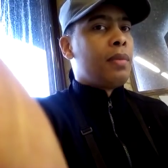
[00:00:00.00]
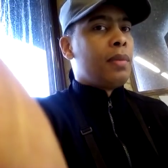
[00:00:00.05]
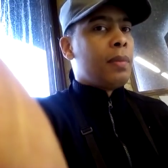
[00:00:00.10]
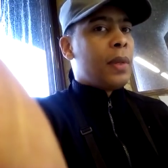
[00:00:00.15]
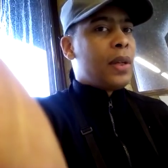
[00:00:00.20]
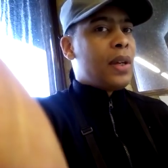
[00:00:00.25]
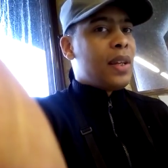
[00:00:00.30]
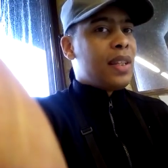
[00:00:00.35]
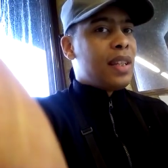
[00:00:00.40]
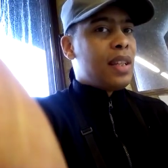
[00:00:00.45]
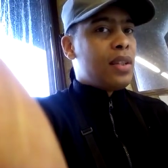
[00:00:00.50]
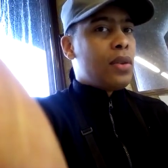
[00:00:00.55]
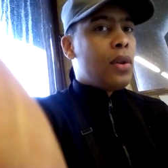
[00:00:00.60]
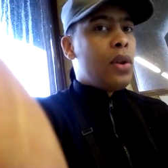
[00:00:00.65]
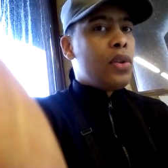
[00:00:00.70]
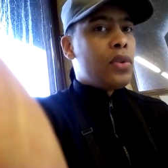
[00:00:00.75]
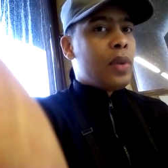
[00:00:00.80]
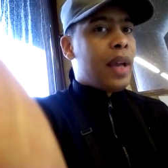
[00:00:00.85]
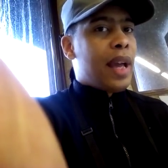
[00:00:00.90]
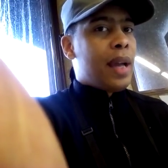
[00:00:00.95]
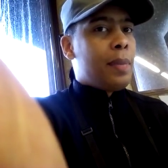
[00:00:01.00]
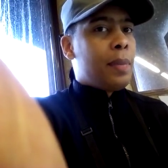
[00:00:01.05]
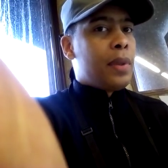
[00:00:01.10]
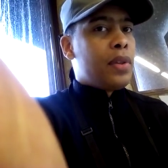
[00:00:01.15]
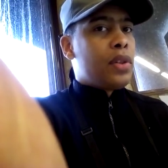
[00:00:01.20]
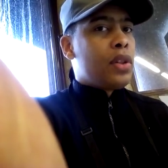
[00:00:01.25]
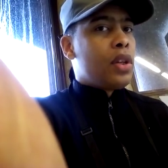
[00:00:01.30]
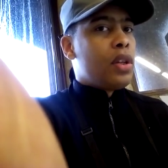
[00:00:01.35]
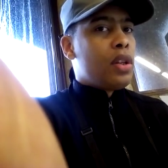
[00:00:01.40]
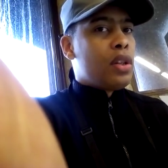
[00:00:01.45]
Because this also
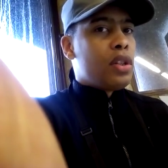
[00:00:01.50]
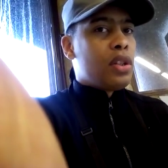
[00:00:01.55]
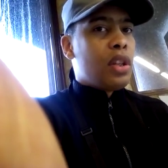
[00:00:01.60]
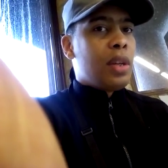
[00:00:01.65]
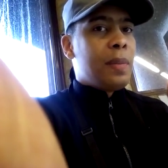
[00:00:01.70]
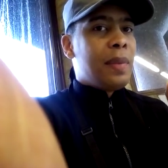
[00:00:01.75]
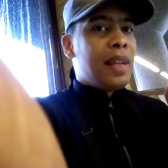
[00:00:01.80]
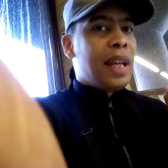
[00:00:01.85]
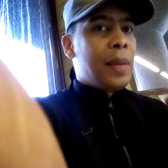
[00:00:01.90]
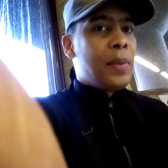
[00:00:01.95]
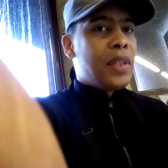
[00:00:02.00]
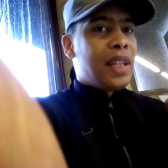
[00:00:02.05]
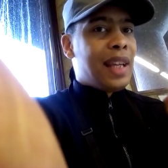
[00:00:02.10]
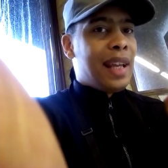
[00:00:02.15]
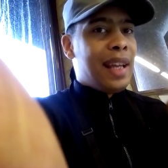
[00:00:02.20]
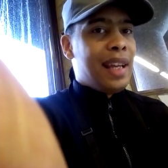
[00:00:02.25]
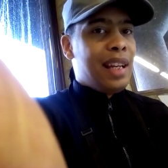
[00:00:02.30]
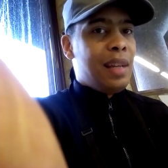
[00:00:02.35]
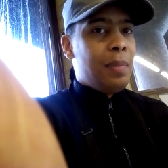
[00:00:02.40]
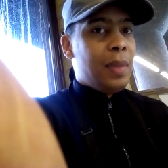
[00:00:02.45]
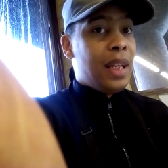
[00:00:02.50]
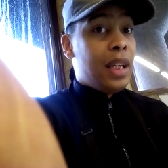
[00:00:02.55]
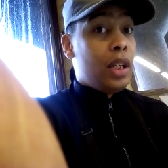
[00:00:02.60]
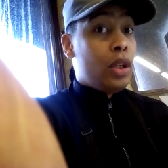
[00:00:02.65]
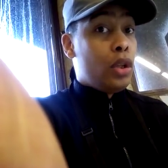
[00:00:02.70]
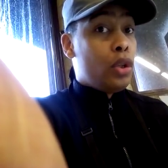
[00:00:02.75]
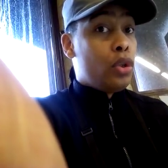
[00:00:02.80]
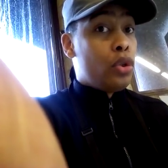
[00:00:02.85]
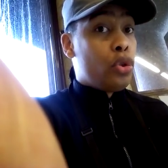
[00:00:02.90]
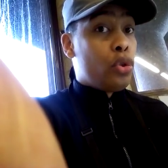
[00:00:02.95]
happens. Sometimes the enemy,
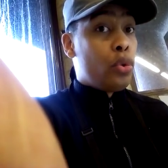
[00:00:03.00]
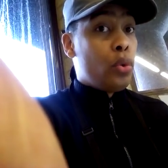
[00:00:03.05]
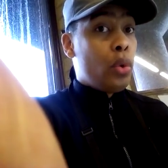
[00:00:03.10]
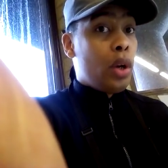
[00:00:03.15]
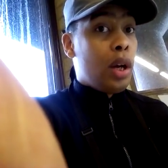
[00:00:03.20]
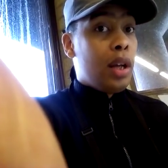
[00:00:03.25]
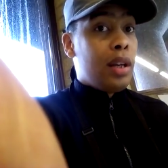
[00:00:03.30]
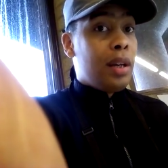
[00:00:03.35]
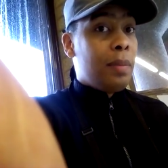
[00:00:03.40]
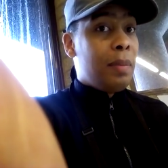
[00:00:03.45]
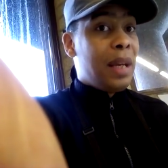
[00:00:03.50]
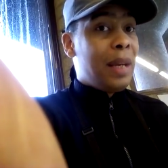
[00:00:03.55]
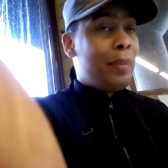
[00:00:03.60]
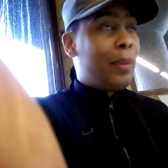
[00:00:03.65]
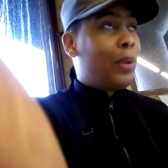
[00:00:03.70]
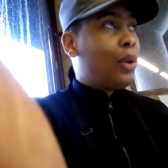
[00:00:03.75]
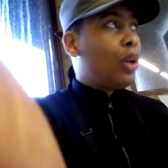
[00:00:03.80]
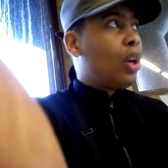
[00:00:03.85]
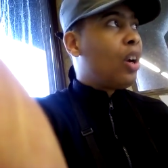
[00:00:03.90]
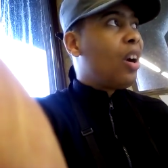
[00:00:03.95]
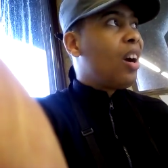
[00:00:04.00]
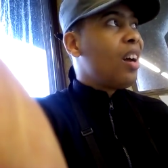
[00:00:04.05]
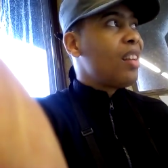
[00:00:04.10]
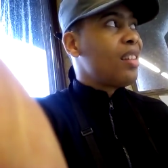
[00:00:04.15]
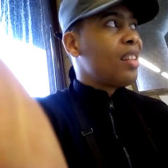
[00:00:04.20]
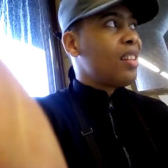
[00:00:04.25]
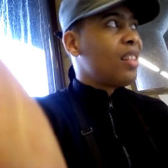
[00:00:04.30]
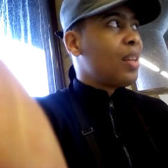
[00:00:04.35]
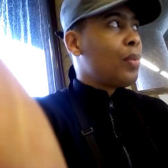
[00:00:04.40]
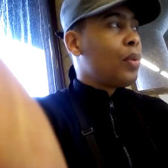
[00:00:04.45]
through other people,
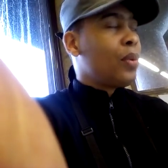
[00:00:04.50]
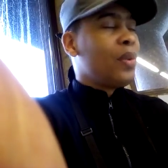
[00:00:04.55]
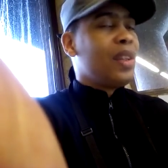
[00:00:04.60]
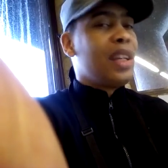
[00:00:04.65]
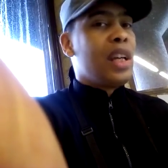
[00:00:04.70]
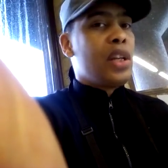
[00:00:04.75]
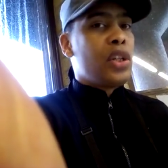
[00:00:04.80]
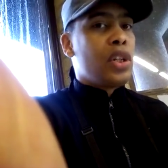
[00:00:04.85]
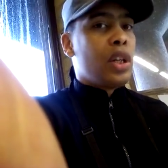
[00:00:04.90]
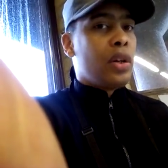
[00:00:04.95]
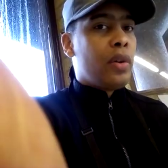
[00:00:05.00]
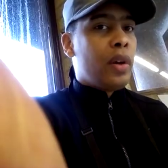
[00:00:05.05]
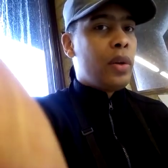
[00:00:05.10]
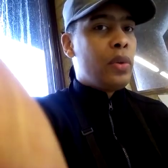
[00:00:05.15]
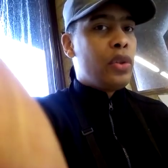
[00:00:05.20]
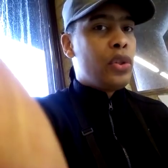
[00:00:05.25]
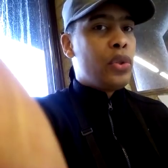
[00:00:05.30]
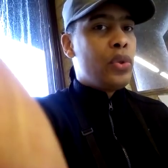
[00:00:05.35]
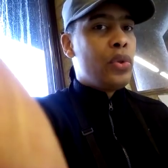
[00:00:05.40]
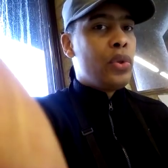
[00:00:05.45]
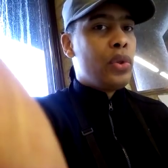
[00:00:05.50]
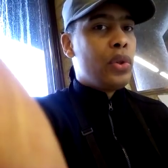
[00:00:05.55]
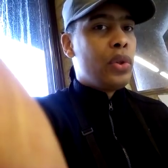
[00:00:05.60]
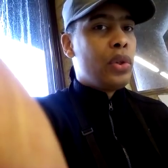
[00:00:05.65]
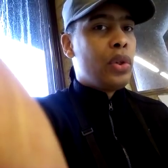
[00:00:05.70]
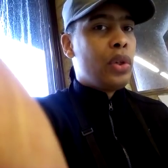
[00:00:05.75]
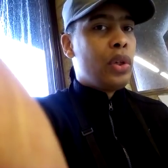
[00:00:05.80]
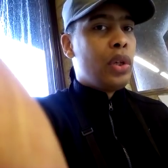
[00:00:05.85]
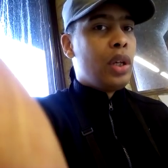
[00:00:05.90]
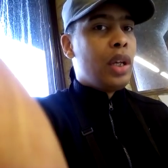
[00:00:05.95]
causes some contention around you
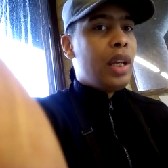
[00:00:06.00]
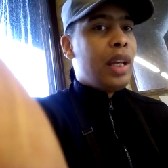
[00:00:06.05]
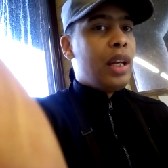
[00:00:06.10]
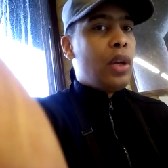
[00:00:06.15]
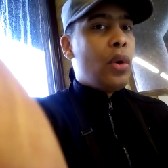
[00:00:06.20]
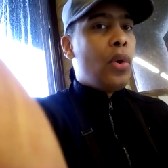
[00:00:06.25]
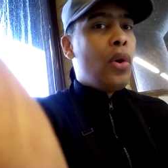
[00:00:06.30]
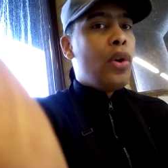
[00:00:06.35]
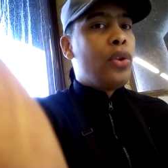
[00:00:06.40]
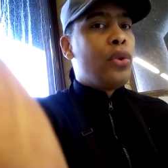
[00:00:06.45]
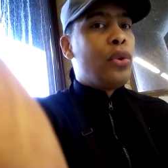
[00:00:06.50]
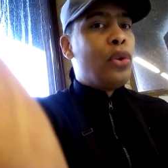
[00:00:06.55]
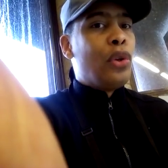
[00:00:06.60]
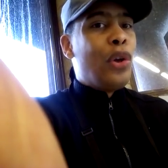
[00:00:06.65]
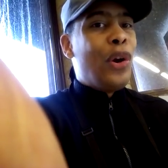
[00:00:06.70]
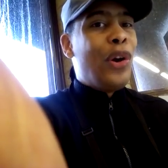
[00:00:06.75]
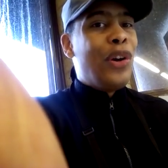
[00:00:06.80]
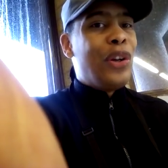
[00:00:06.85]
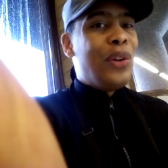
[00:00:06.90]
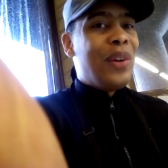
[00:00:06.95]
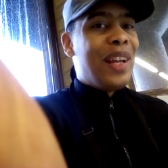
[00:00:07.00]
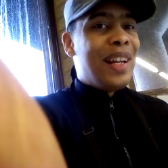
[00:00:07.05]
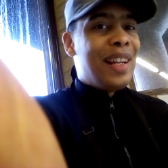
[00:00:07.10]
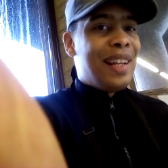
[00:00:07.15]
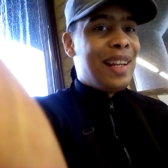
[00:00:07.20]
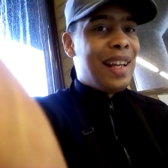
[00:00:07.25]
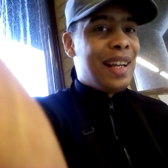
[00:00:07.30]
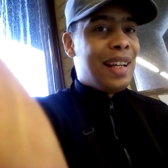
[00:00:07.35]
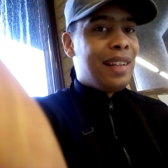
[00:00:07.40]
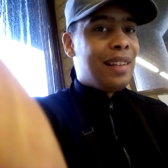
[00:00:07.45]
in order to lure you in the
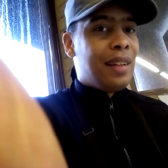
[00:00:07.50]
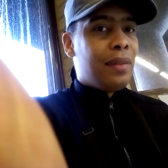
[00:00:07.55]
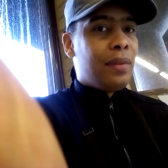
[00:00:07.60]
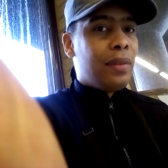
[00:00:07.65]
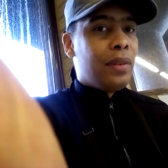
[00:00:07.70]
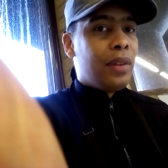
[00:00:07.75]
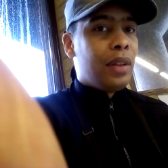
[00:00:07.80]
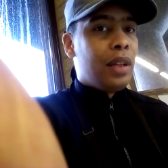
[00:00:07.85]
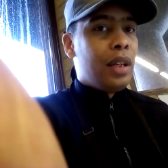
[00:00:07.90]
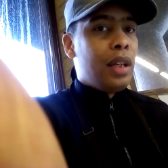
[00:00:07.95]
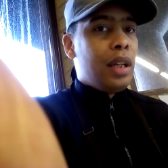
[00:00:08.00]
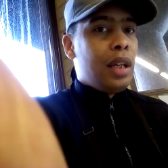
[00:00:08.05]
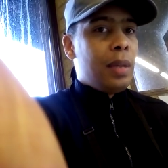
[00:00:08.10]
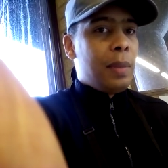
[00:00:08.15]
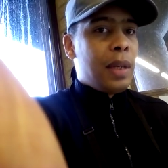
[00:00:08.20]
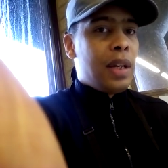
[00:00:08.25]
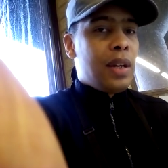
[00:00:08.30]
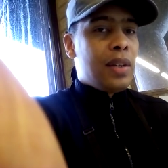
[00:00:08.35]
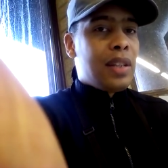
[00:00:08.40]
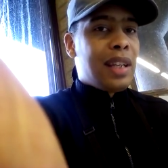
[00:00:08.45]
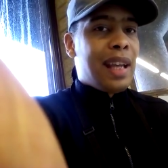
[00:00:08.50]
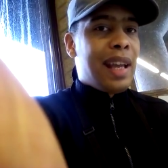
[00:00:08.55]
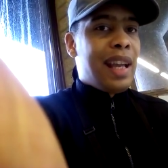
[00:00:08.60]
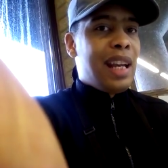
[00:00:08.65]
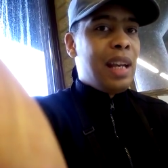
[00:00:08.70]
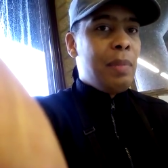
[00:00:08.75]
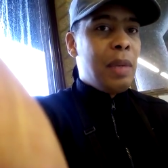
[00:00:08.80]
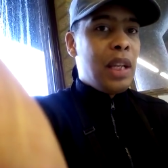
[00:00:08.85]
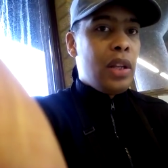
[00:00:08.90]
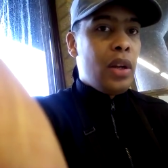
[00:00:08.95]
negative. Because the
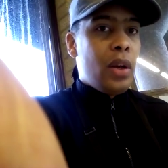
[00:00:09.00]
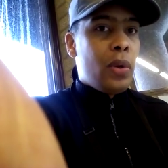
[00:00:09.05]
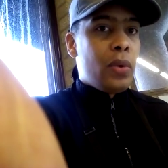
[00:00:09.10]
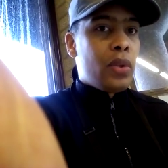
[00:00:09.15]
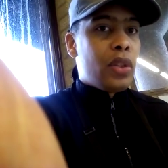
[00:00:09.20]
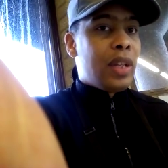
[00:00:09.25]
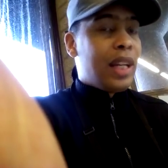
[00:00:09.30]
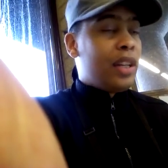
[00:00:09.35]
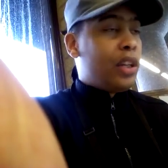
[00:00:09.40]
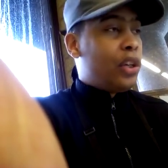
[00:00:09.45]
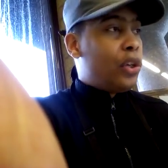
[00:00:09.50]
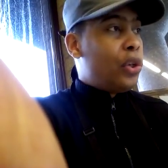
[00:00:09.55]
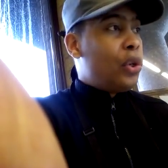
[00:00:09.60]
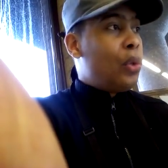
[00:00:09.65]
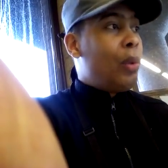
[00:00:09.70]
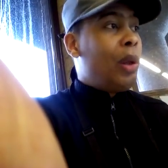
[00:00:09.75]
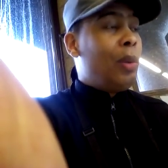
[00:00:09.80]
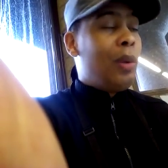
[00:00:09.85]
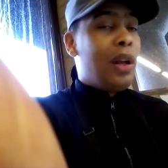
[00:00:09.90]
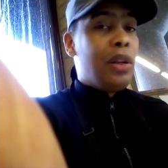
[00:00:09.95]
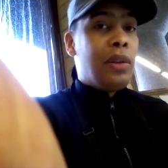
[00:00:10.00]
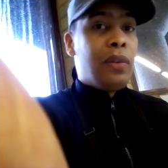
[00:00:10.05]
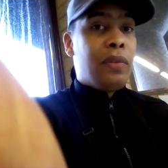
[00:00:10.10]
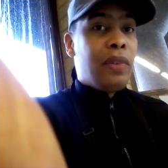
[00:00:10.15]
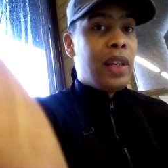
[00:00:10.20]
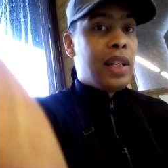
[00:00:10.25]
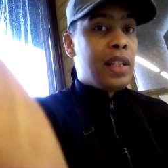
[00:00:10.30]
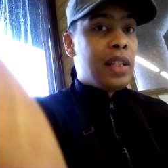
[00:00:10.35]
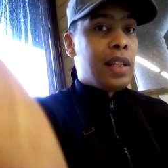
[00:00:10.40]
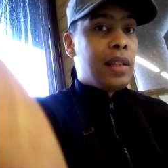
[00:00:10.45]
enemy knows that you will want to
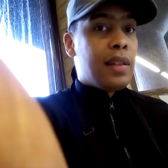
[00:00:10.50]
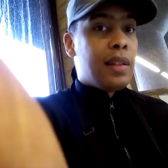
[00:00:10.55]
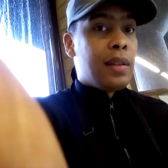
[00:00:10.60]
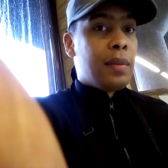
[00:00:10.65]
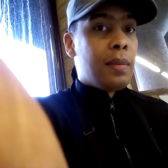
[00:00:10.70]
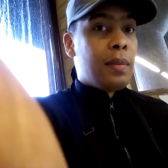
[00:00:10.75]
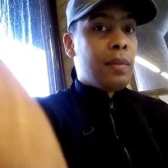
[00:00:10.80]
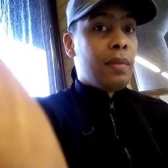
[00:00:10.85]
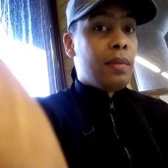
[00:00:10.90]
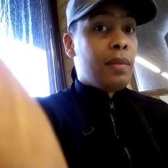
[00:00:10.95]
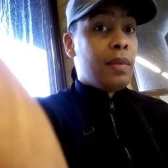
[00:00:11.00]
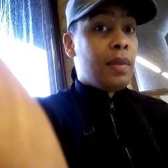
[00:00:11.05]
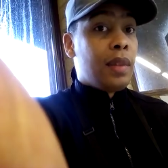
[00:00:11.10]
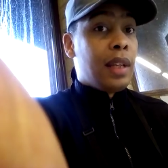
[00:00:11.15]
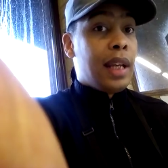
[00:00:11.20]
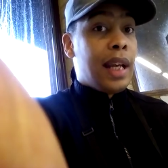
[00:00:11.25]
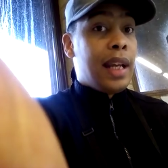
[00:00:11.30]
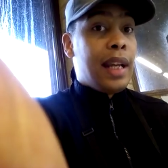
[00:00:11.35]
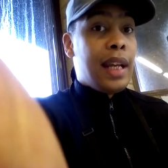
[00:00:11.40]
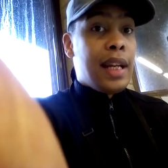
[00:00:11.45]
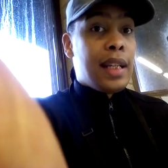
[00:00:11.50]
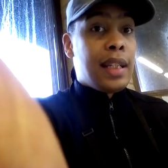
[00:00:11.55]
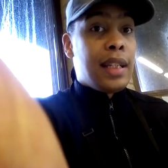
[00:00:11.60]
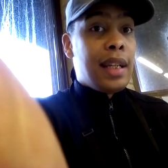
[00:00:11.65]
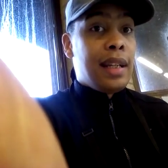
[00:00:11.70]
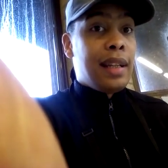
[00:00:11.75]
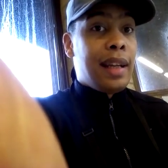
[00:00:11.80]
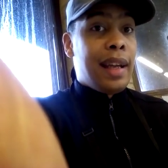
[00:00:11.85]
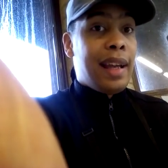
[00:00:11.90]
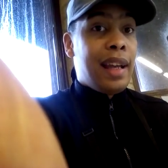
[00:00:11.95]
fix it. And here's
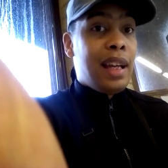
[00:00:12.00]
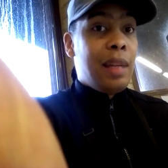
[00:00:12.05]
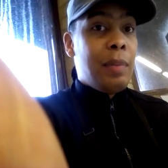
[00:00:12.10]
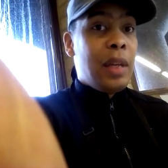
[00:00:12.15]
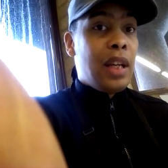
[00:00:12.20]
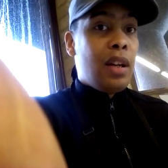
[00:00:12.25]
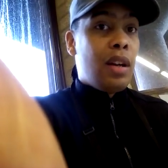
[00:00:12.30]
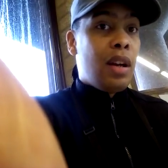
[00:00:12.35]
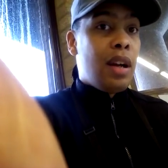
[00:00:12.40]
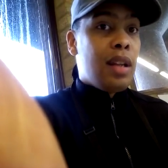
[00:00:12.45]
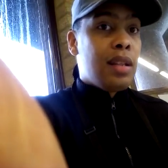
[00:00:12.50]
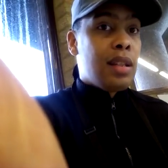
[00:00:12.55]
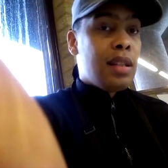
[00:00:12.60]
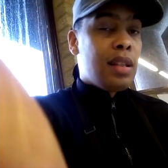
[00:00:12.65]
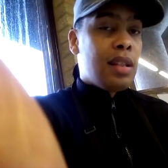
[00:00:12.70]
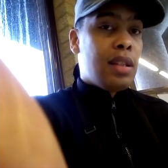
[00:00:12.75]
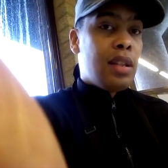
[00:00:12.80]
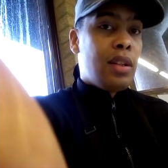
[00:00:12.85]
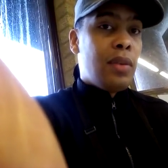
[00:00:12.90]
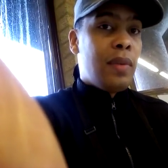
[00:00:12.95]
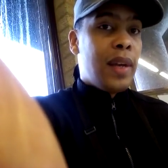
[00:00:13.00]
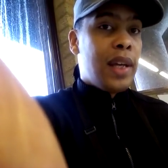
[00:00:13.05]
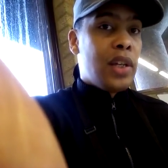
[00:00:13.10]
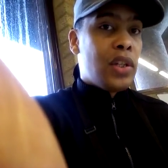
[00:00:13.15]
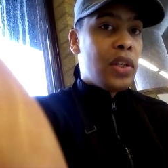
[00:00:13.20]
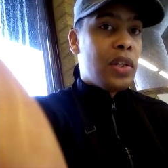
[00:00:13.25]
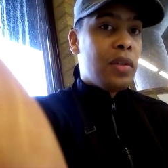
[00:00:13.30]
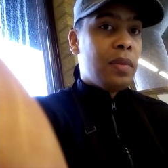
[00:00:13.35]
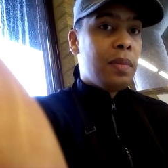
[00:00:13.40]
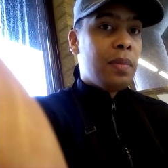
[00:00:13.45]
the thing the enemy causes the
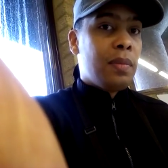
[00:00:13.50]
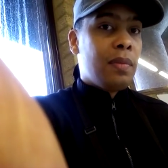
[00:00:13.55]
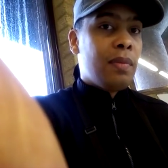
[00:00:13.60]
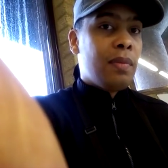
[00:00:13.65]
situation,